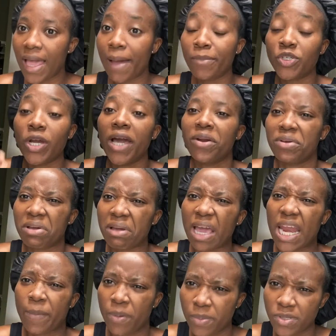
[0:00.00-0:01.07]
I'm trying to
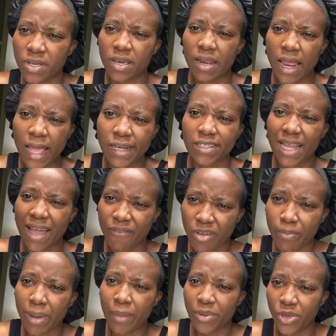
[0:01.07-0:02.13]
gather people together and have
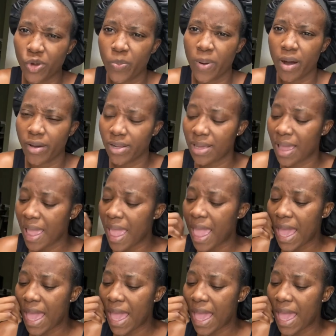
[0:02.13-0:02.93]
a barbecue party.